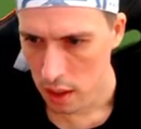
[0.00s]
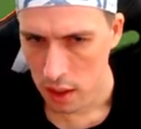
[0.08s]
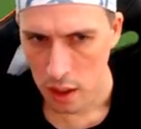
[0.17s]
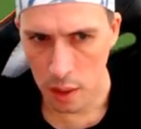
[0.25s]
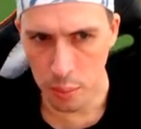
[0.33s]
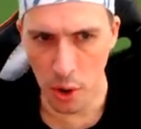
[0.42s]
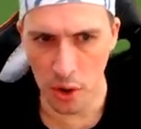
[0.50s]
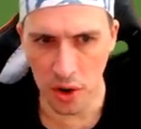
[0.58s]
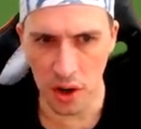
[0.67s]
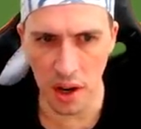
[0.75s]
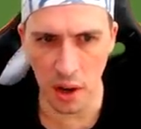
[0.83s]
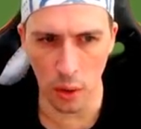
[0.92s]
A
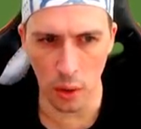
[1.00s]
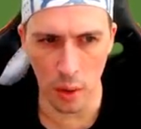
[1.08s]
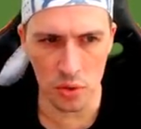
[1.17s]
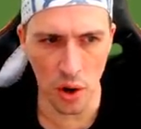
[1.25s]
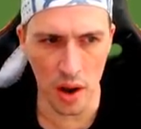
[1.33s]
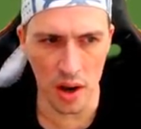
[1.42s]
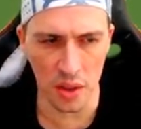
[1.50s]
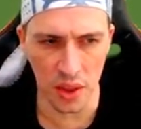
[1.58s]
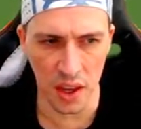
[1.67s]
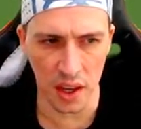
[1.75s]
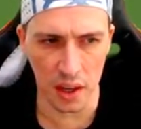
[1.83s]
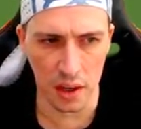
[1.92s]
broken hill. I'm trying to
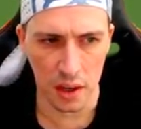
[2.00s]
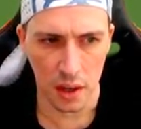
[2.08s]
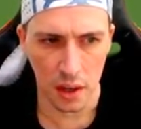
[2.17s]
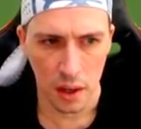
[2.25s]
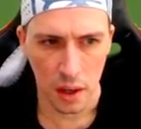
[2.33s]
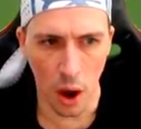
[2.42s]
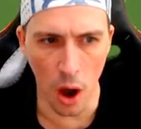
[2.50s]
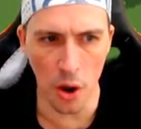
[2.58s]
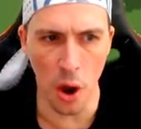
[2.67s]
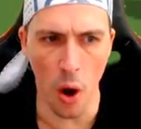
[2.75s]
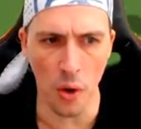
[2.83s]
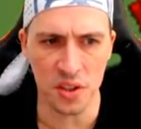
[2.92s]
think. Oh,
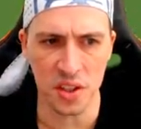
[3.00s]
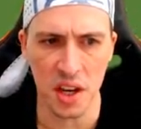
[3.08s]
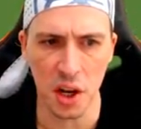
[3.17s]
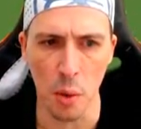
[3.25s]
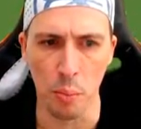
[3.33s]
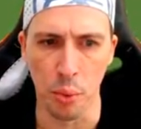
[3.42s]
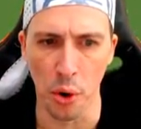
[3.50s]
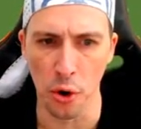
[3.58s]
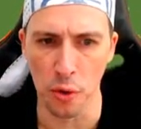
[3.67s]
no. I was thinking of Broome.